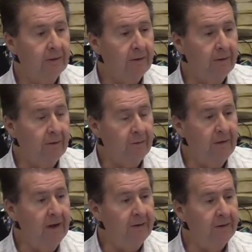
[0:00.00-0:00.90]
Their
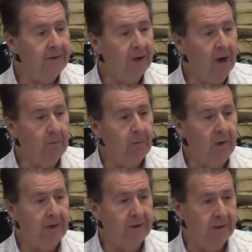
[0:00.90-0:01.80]
faith is in
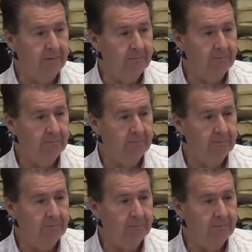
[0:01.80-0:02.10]
operation.